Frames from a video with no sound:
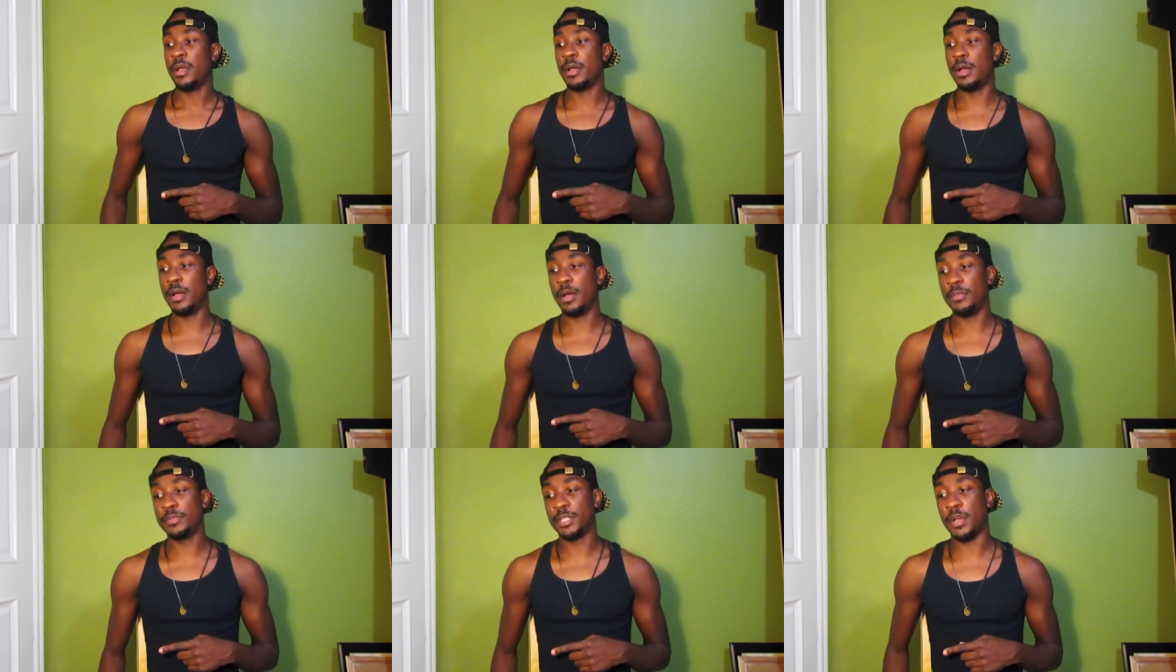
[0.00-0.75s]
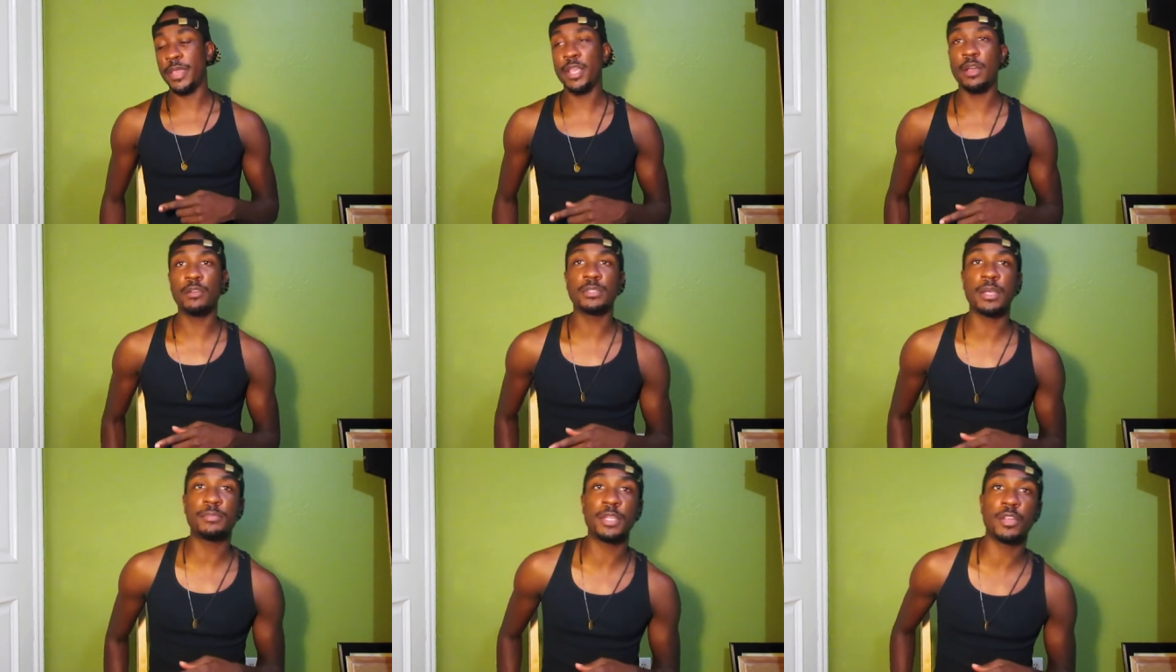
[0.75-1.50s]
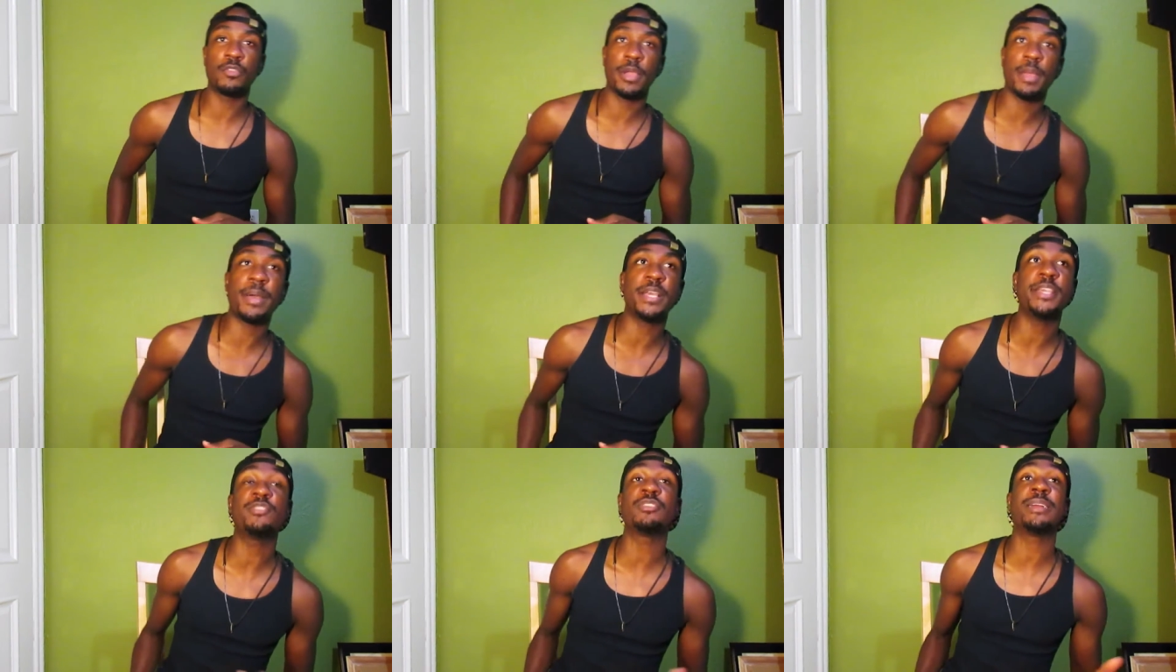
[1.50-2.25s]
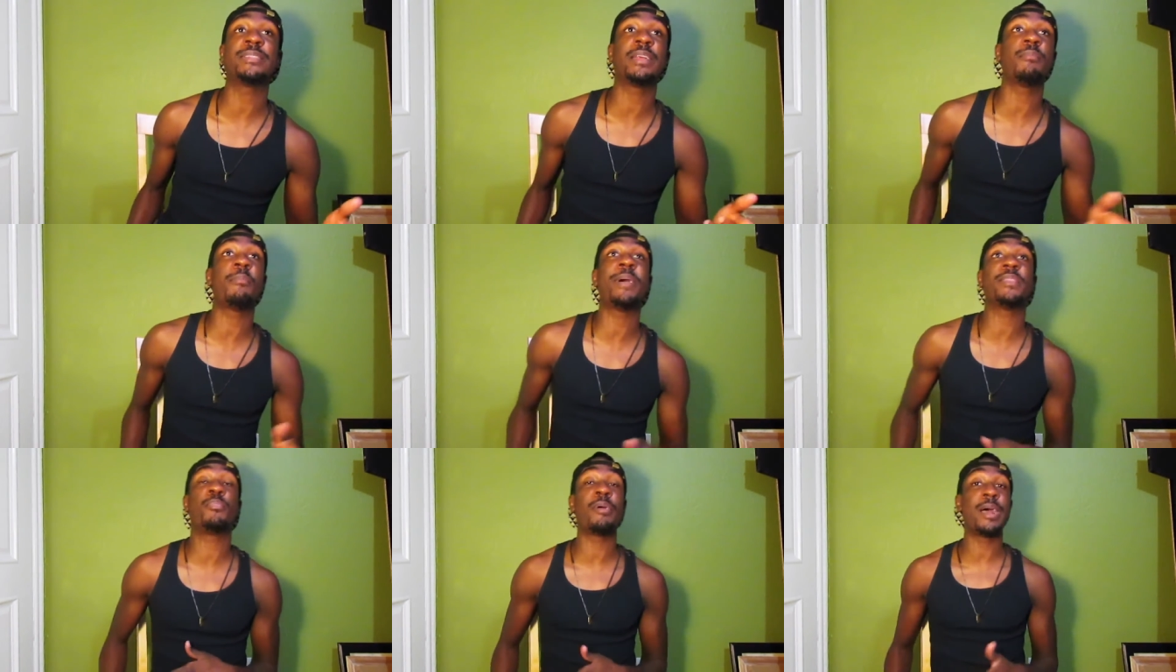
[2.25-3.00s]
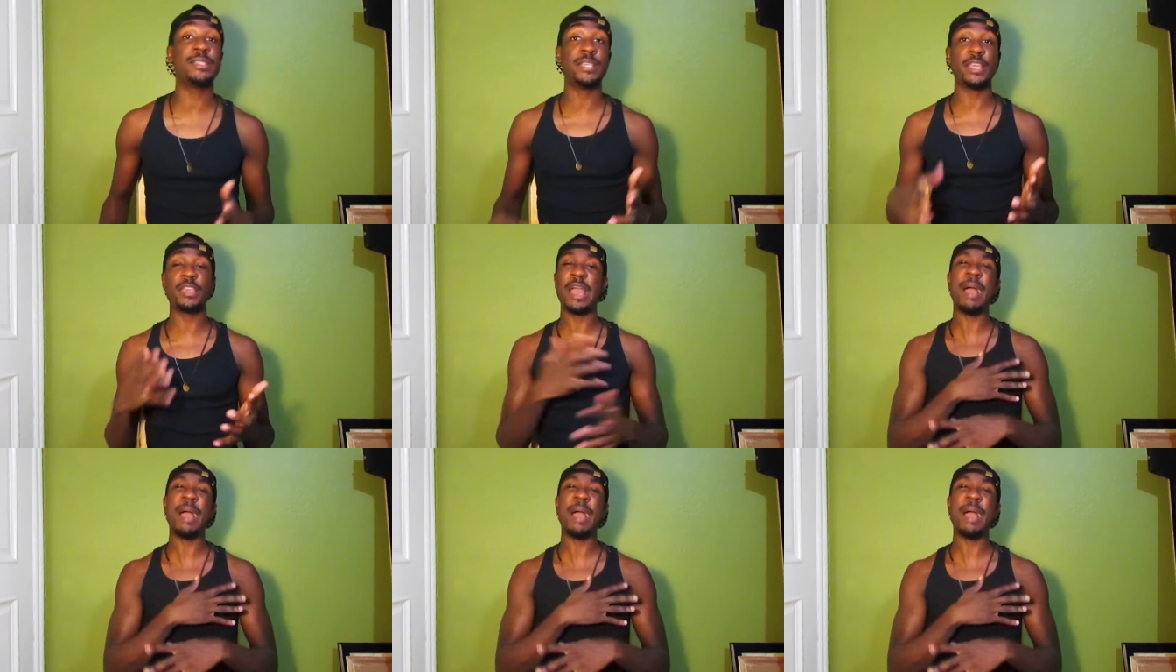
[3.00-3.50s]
So he goes up to the grandma, he's trying to tell him about the project.